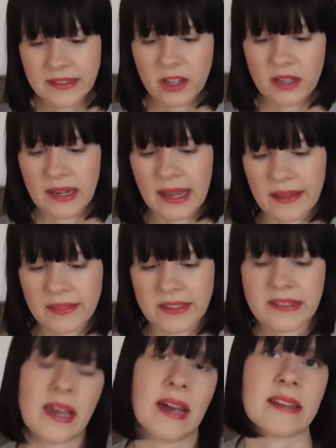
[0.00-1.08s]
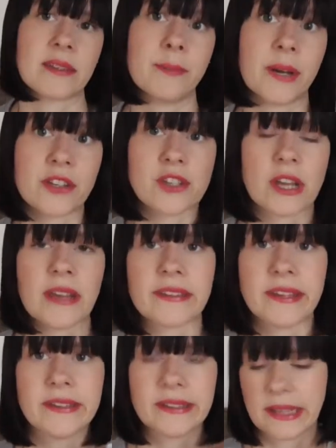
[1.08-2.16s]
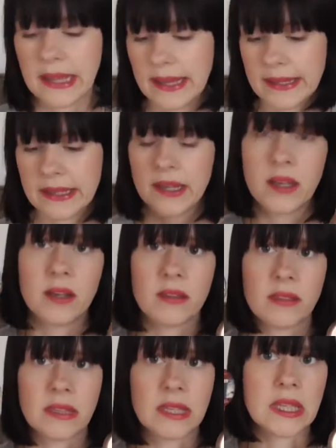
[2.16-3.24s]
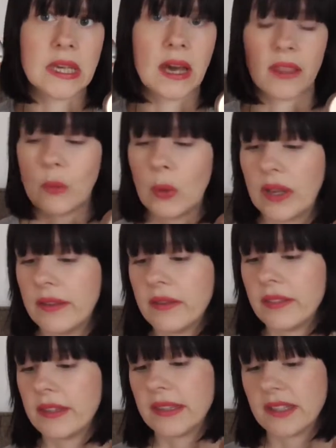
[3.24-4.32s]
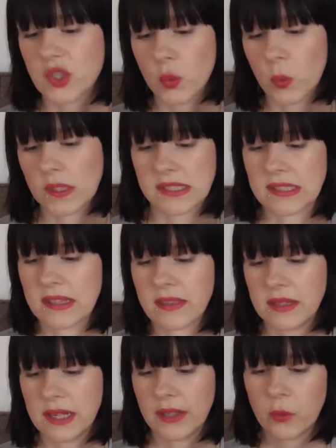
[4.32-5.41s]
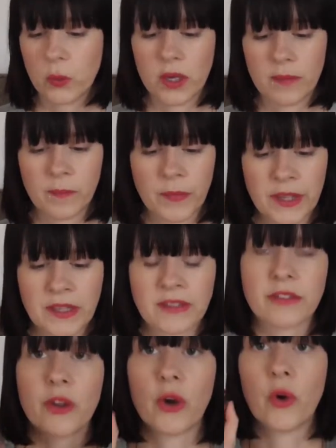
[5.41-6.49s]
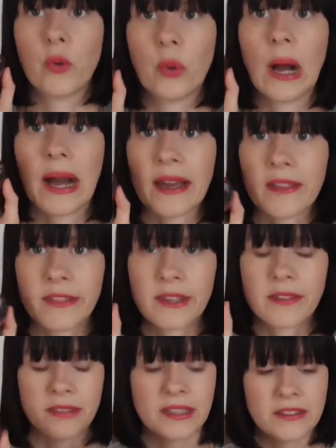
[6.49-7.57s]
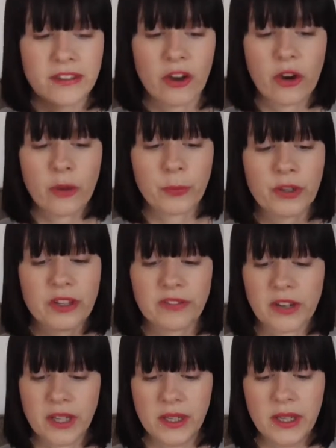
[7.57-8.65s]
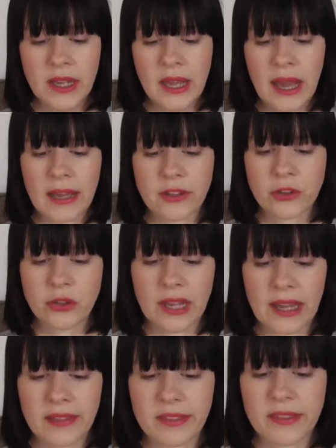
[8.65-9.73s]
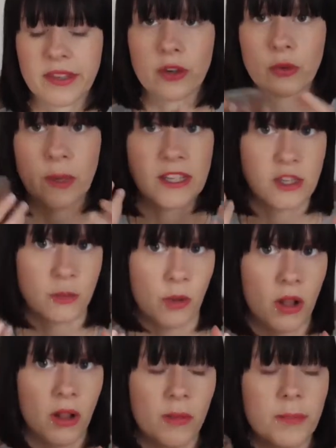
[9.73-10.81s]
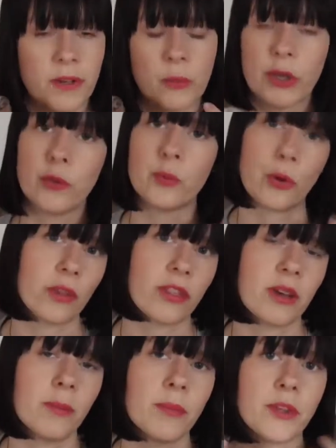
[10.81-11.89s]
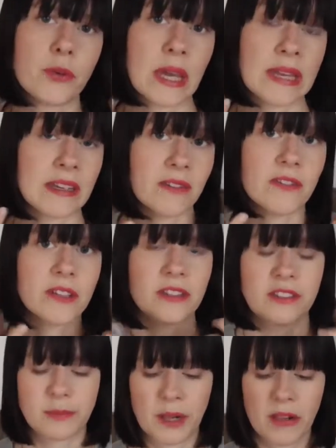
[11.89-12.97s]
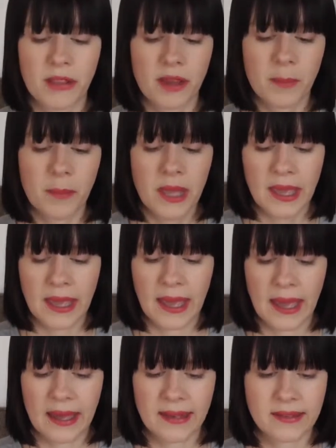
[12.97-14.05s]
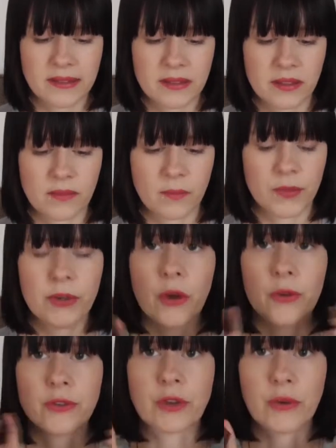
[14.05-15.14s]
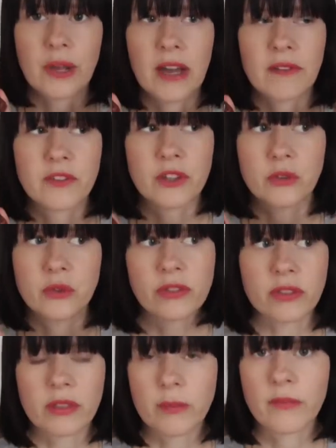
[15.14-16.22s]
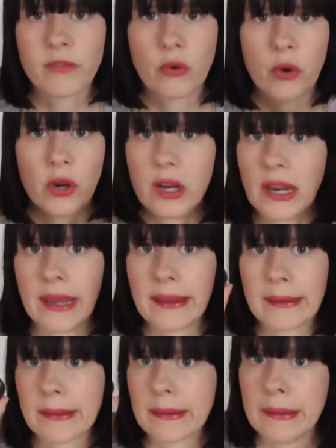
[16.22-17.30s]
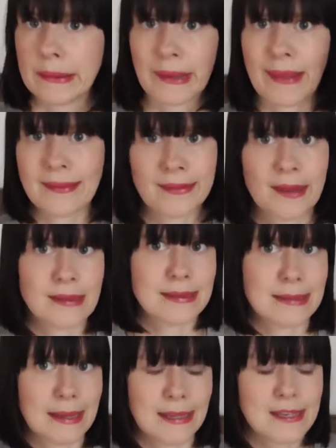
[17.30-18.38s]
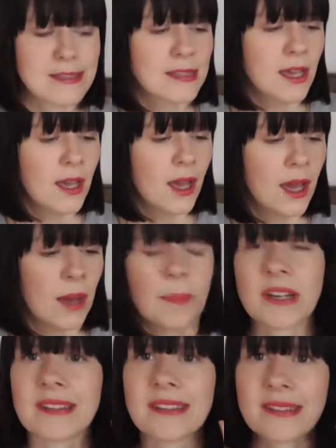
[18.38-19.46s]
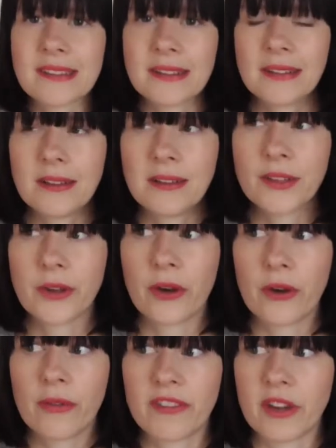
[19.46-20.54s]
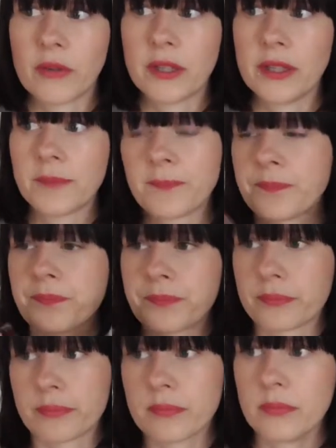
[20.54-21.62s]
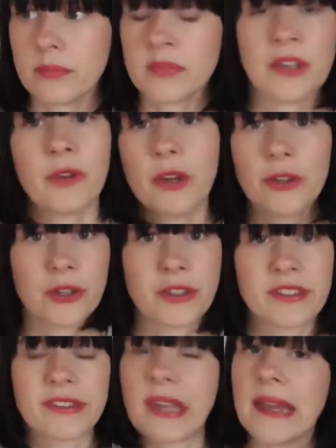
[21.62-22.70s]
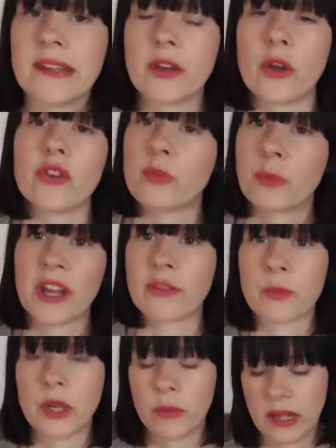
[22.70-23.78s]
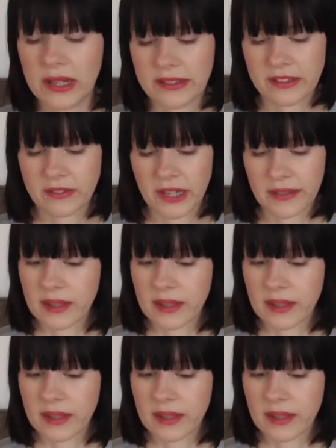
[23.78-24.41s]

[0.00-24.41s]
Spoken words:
not like this as much as I did like the other one, the 'Twas the Night one. So I think these are pretty fun. I do like that they're quite small, but when you burn them, you can definitely smell them. And you don't have to use them for like days and days and days, but it's still, very a very good scent, you know, it spreads really well and stuff like